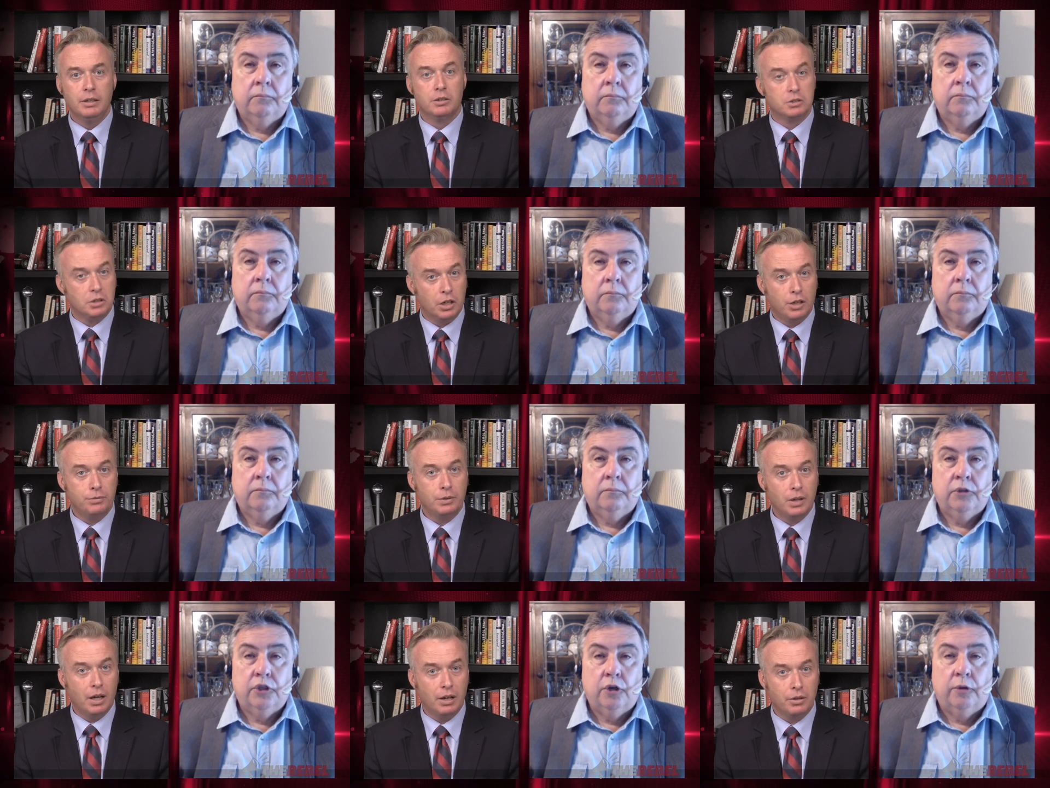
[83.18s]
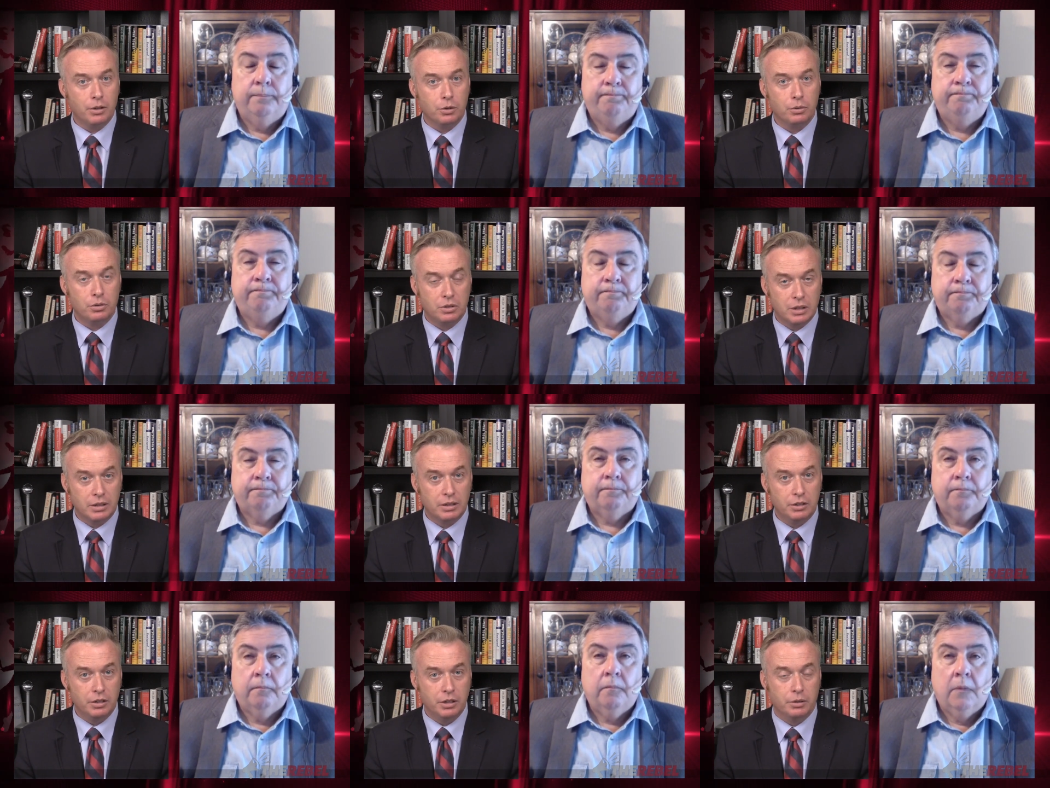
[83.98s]
Speaker 1: there's an awful lot sure. of those
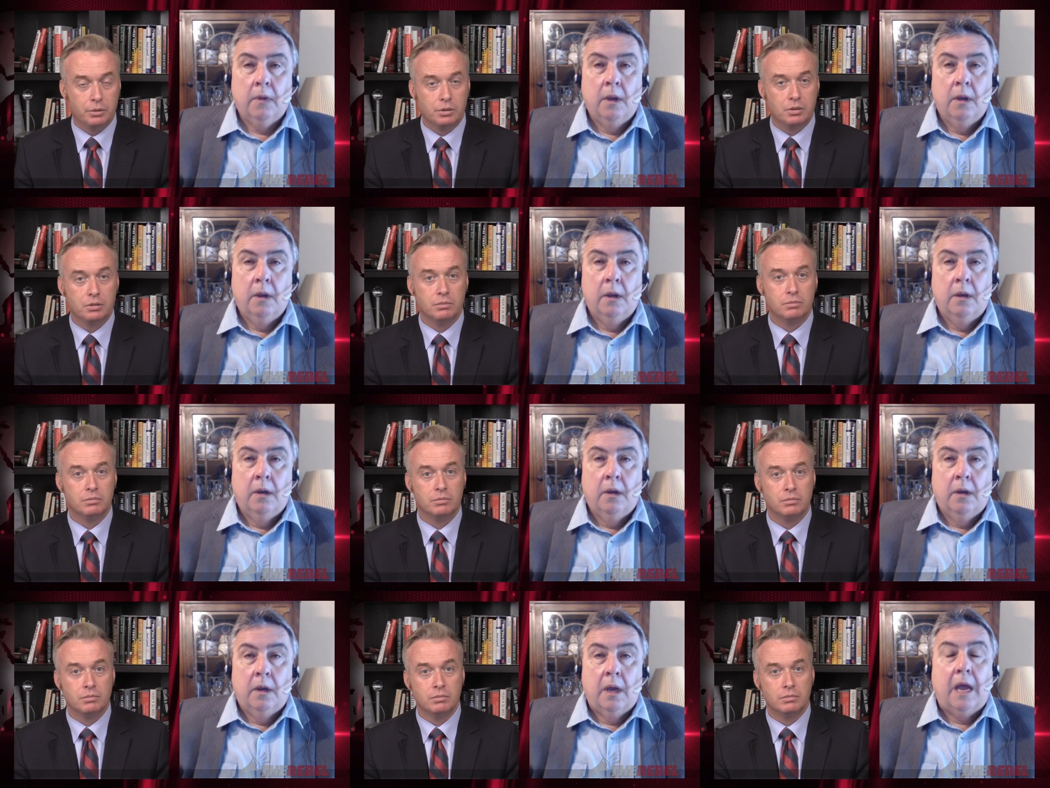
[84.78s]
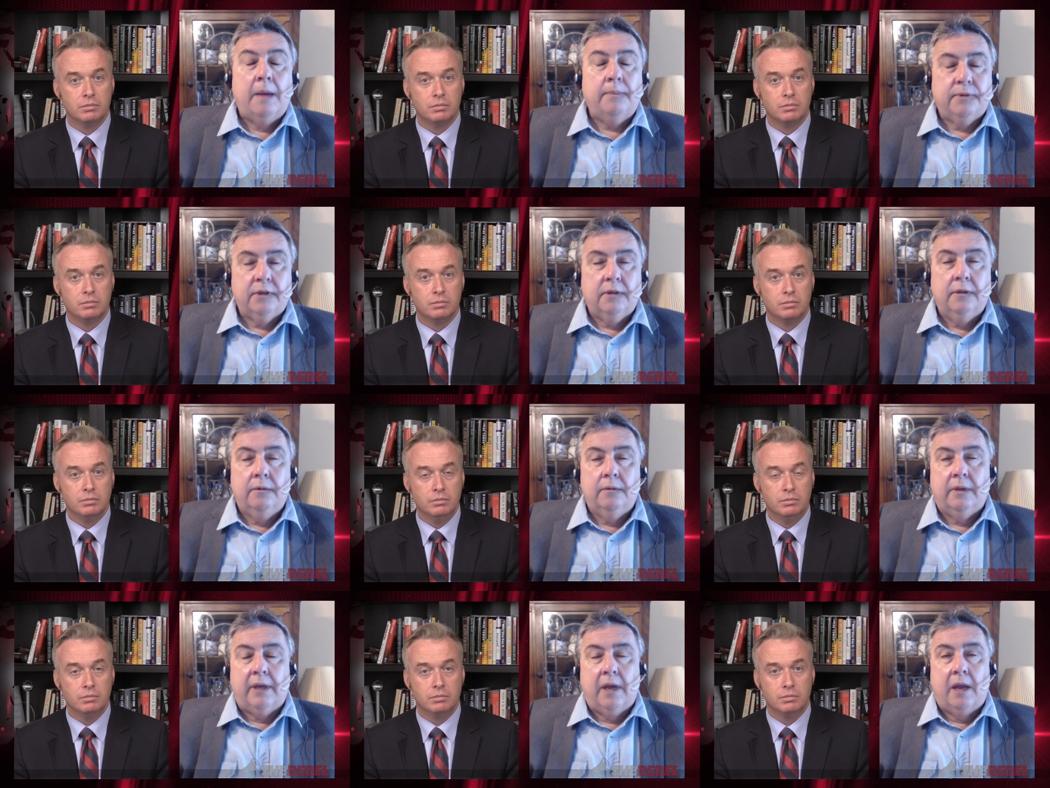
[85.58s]
still in use.
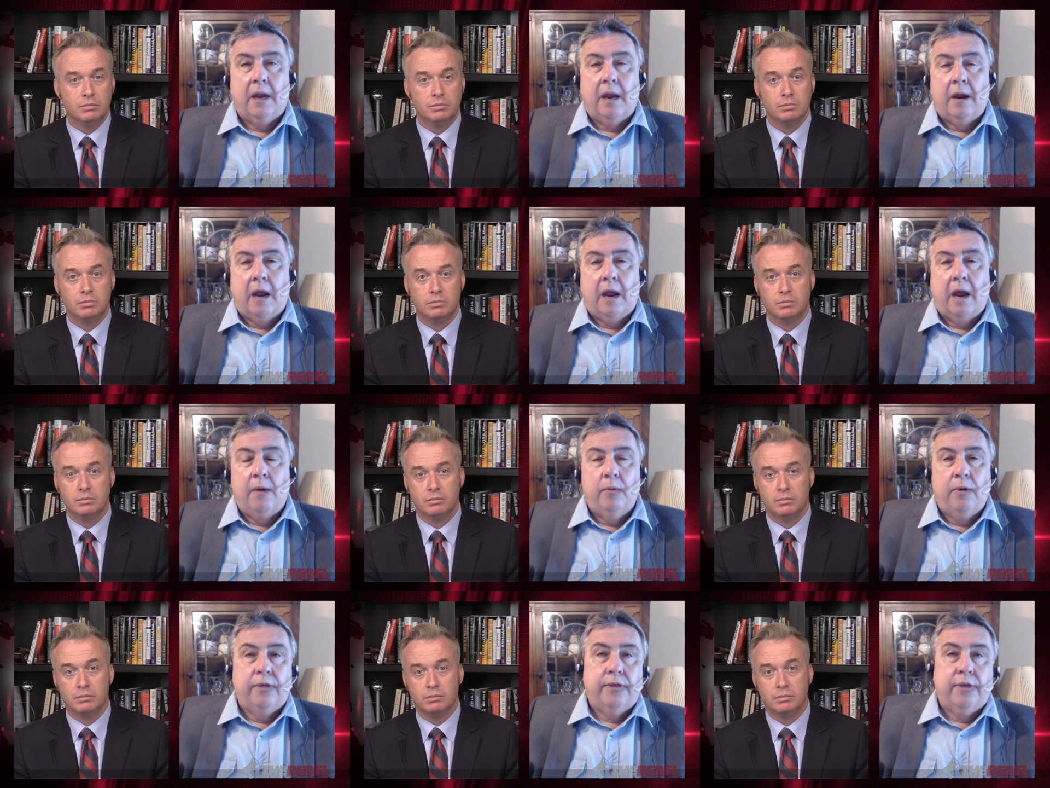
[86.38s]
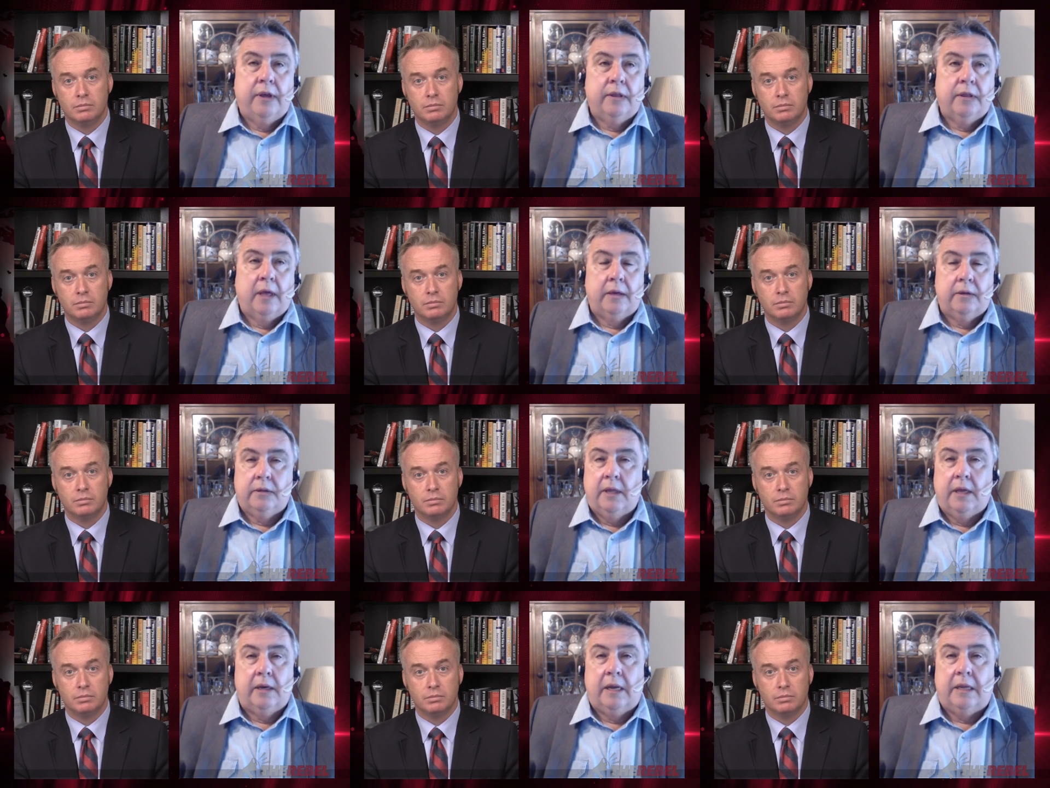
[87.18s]
Speaker 2: Absolutely, I, I, I, would think that,
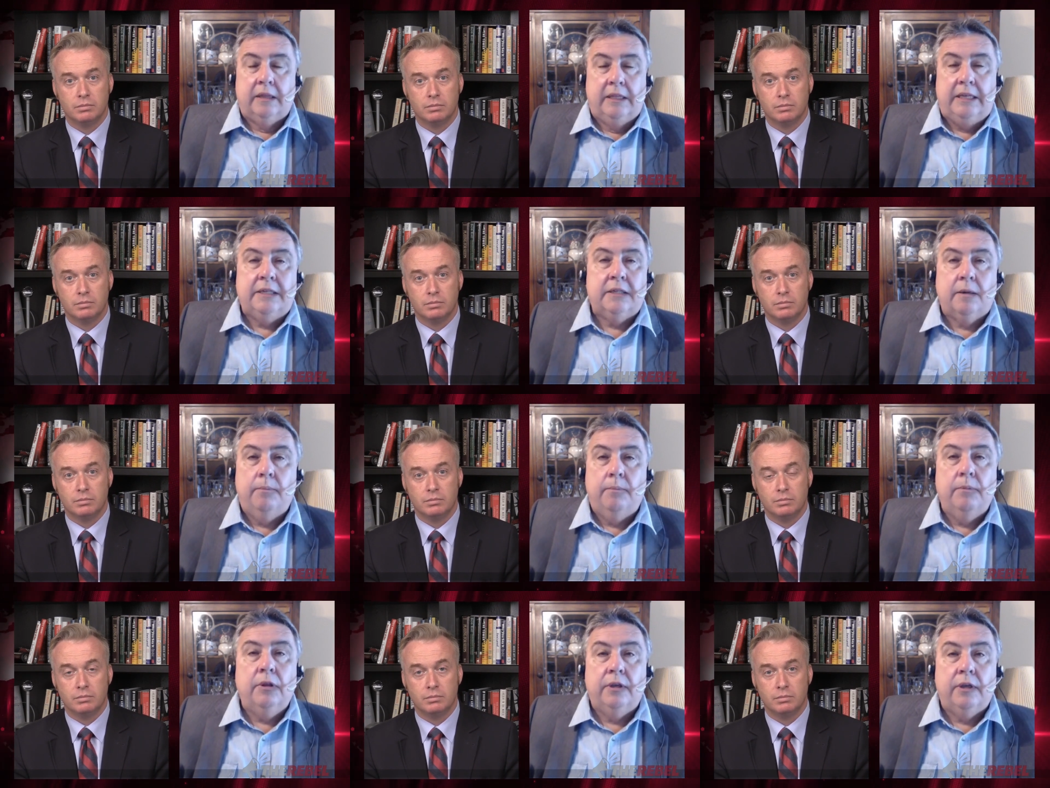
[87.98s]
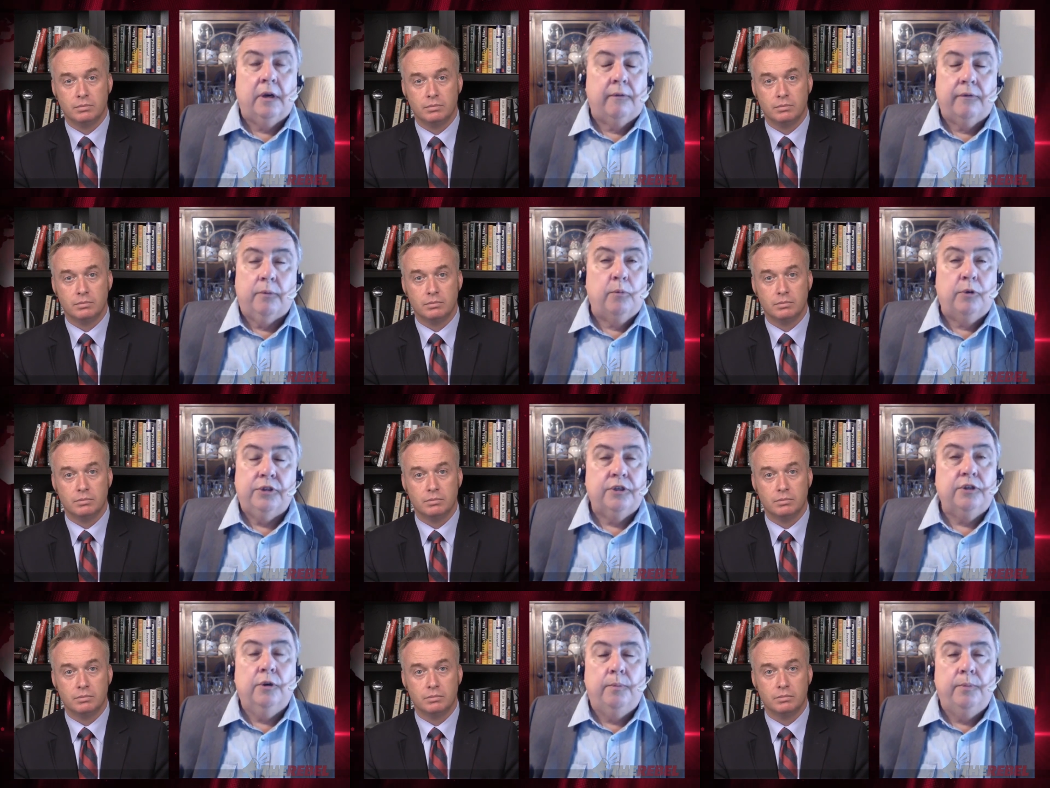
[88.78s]
that at least a million of them would
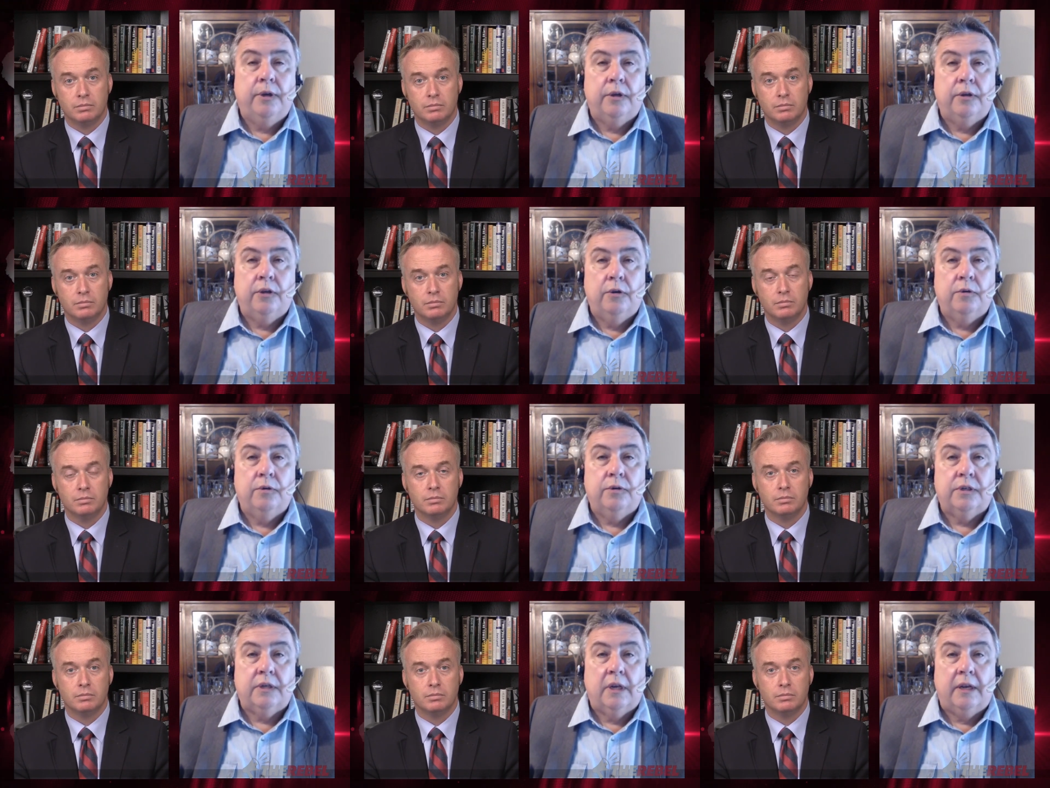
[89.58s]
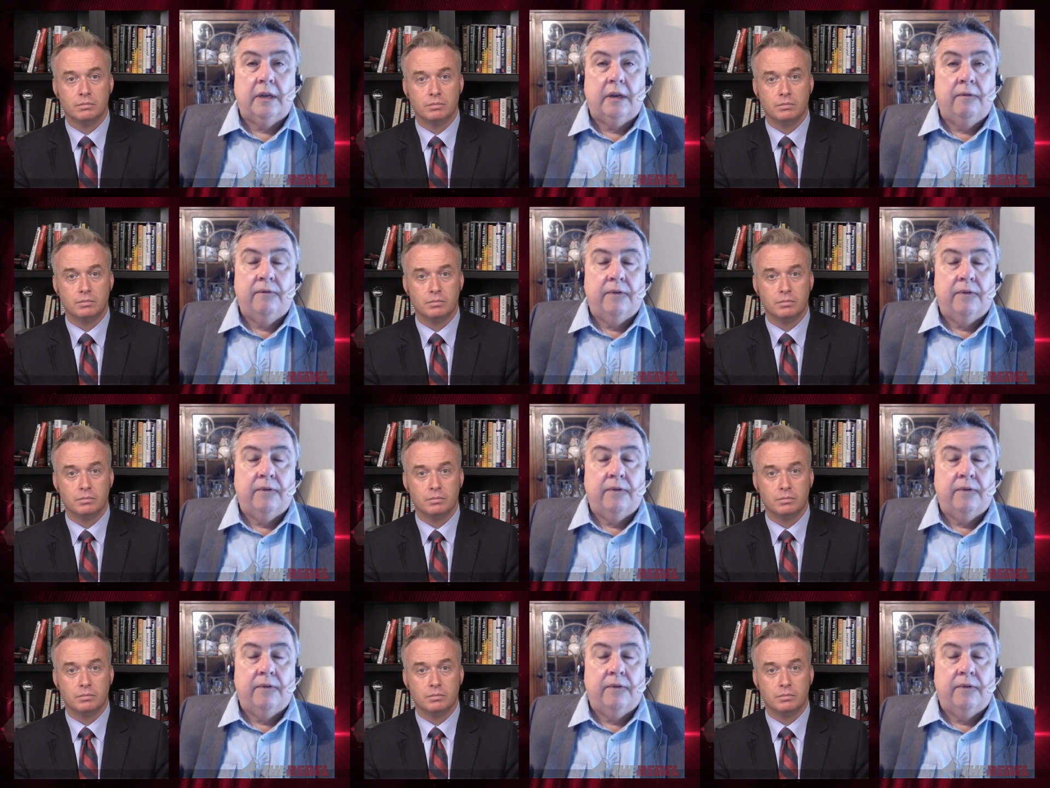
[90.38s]
still be in use in